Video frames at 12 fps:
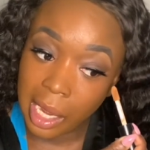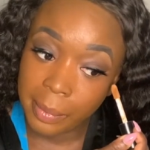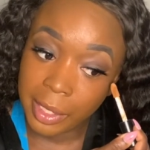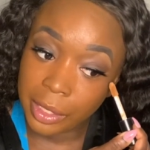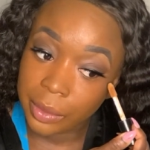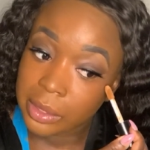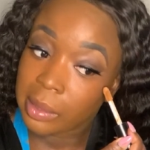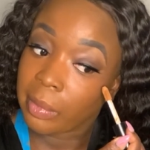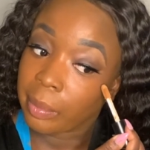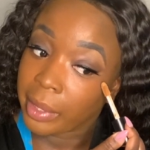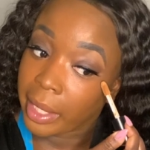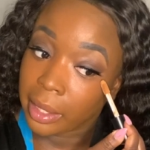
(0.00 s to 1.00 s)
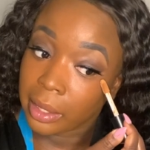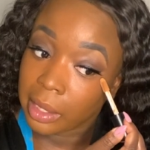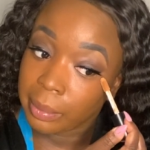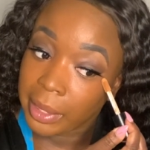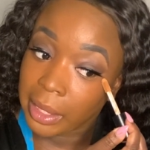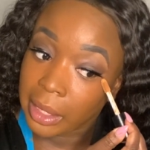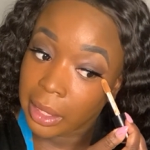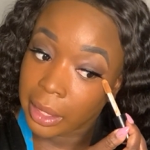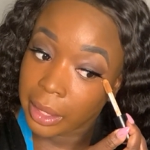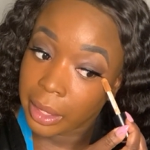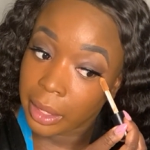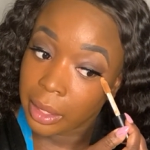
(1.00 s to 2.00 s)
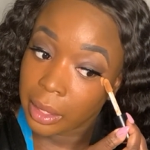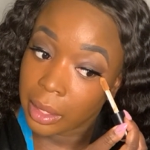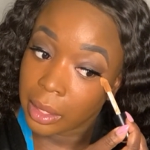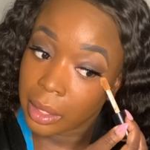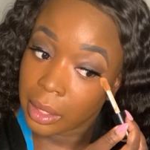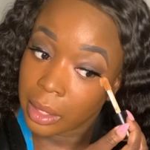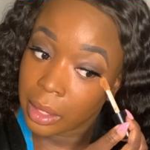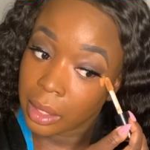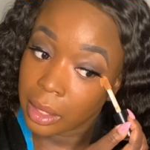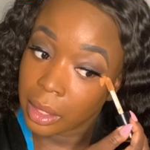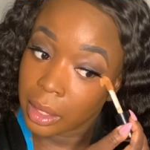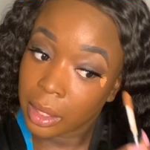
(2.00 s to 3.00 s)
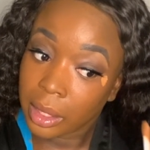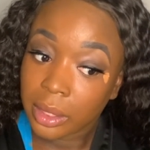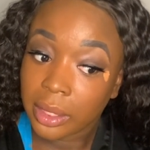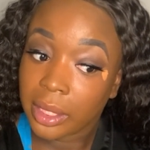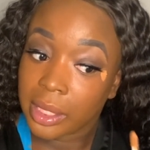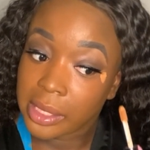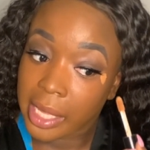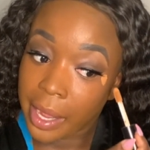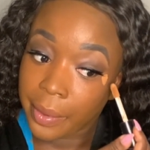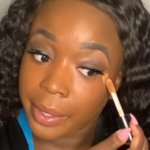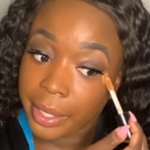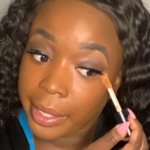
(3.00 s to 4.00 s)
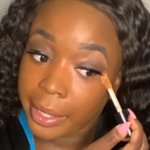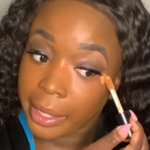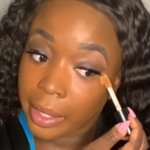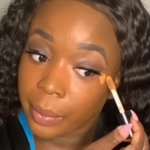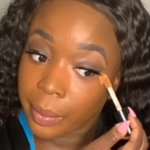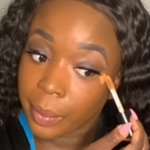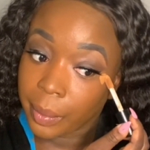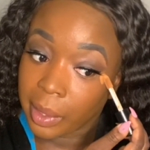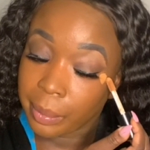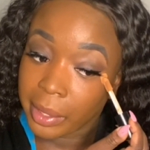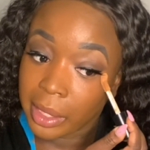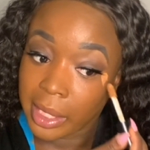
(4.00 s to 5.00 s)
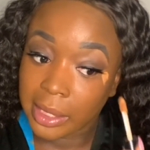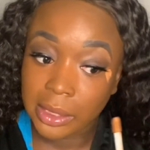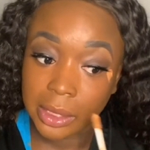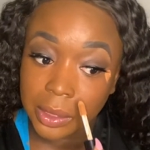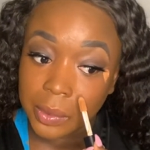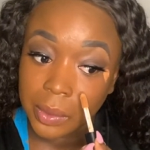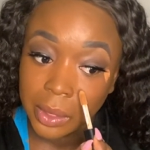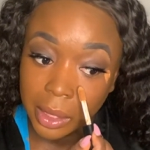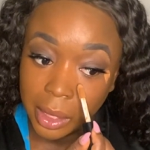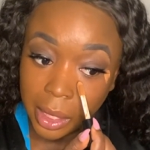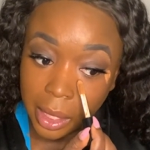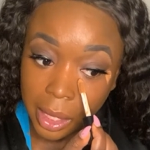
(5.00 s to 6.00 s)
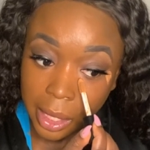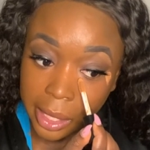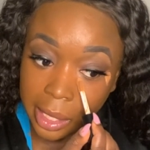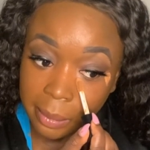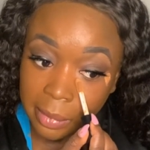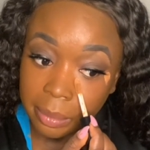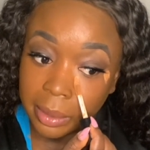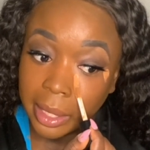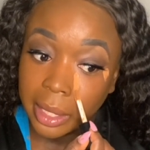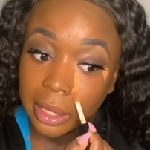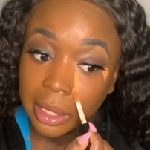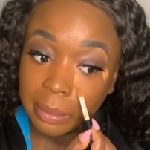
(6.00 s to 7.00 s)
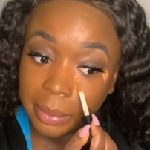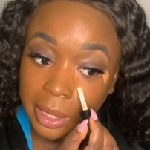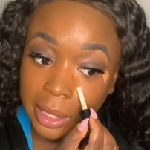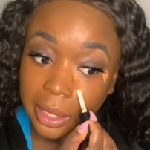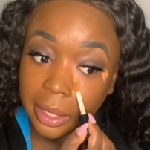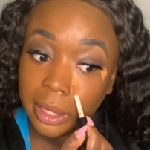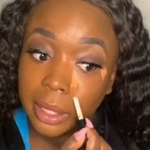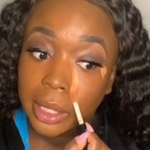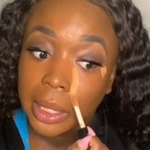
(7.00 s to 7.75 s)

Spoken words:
I'm gonna do is I'm gonna apply a little bit here to this outer area where we wanna bring light to. And I'm gonna apply a little bit here.